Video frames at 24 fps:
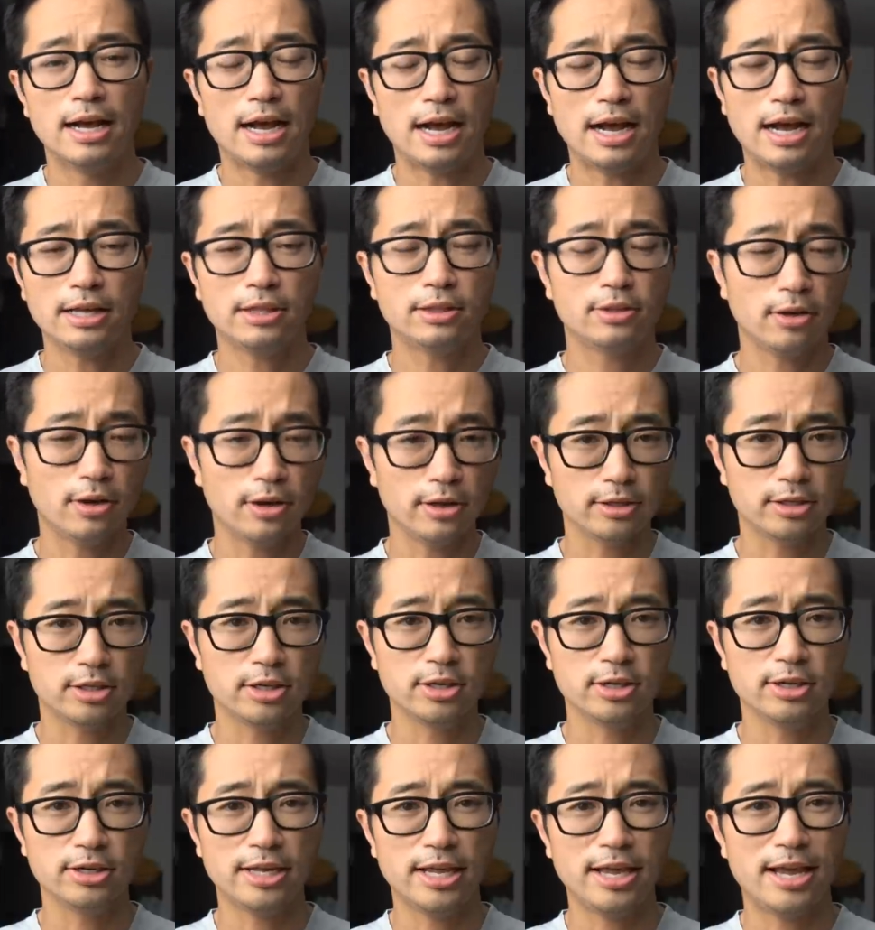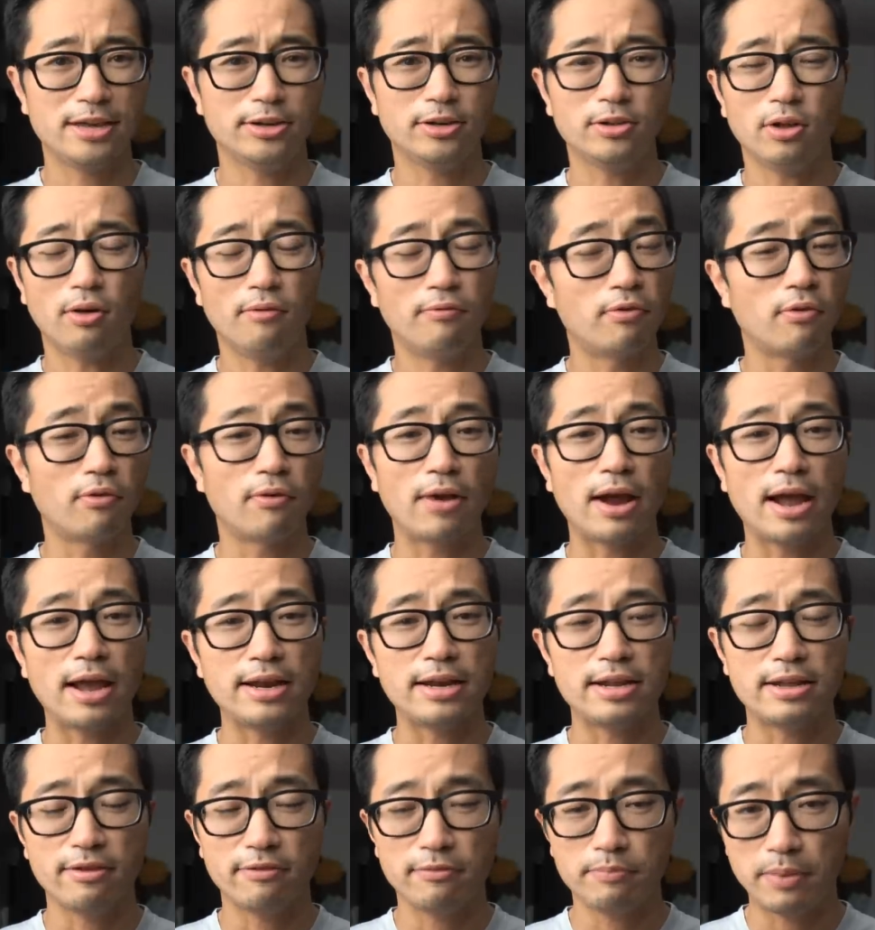I thought could handle a
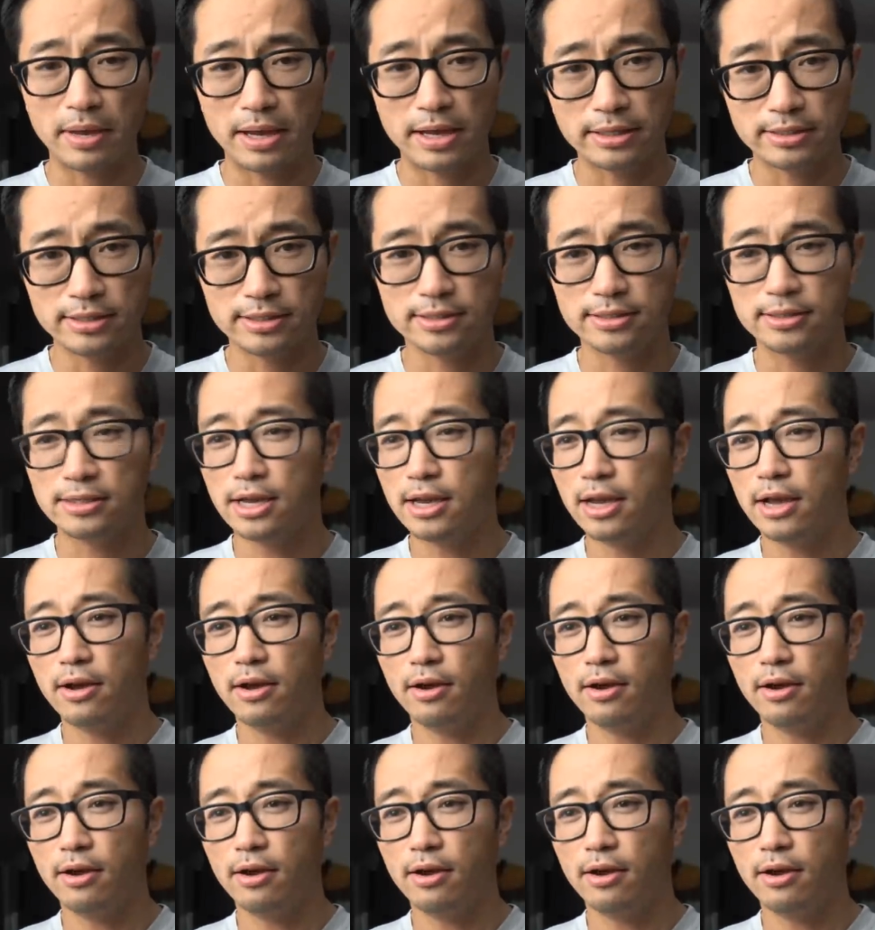variety of paces,